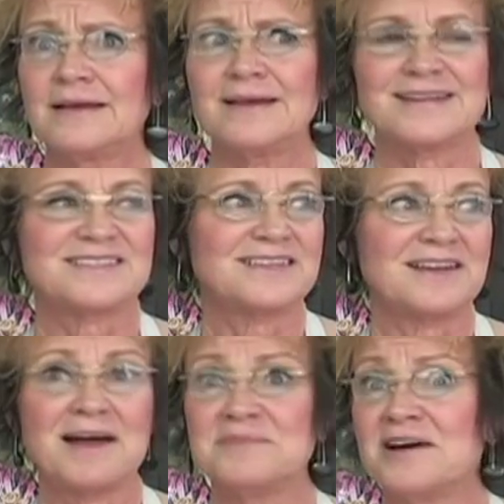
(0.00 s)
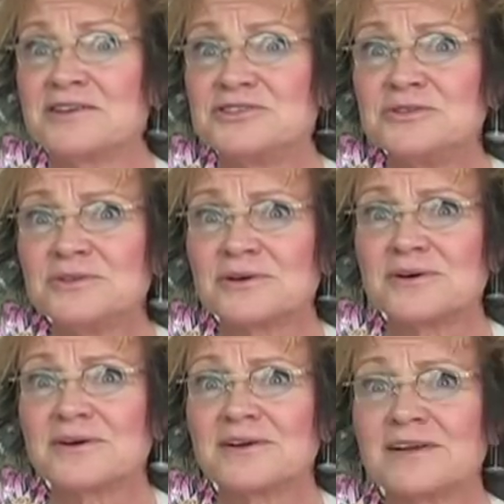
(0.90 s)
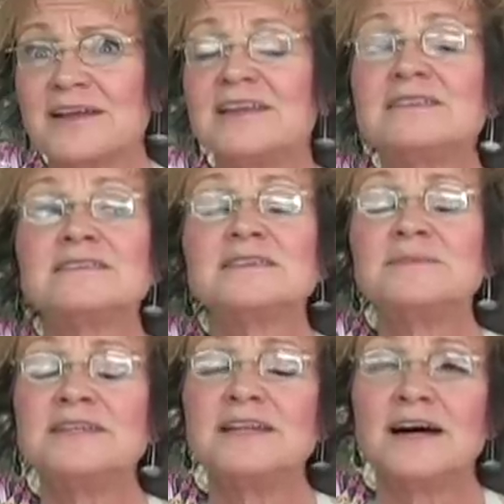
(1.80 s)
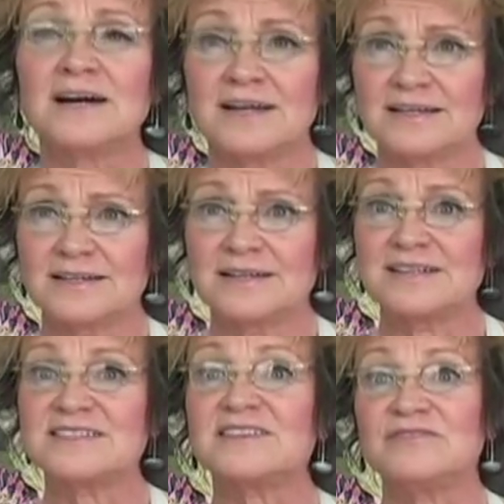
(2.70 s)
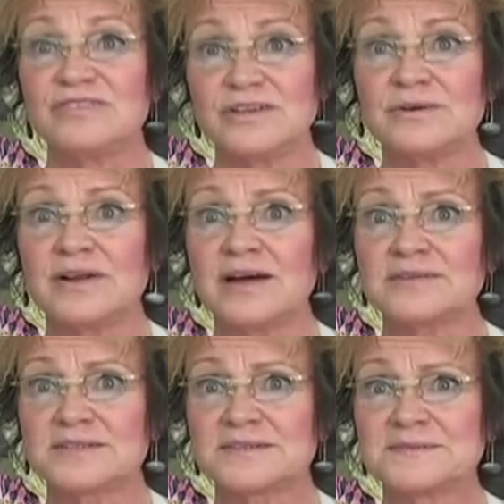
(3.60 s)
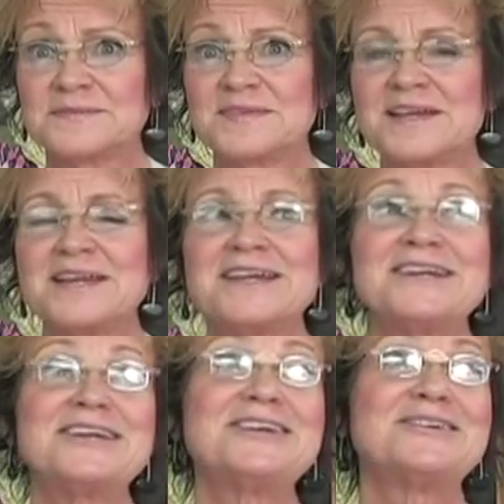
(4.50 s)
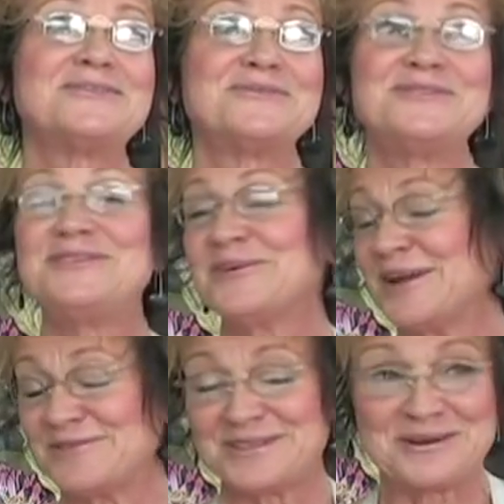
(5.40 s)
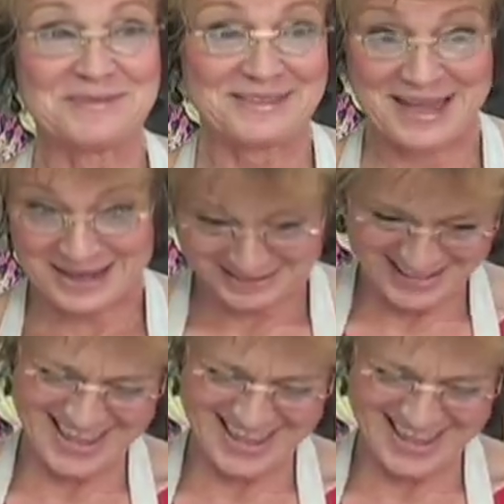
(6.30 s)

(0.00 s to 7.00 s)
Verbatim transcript: And I said, I'm not a jeweler. And he looked at me in the eye and he said, Figure it out don't ever tell me that.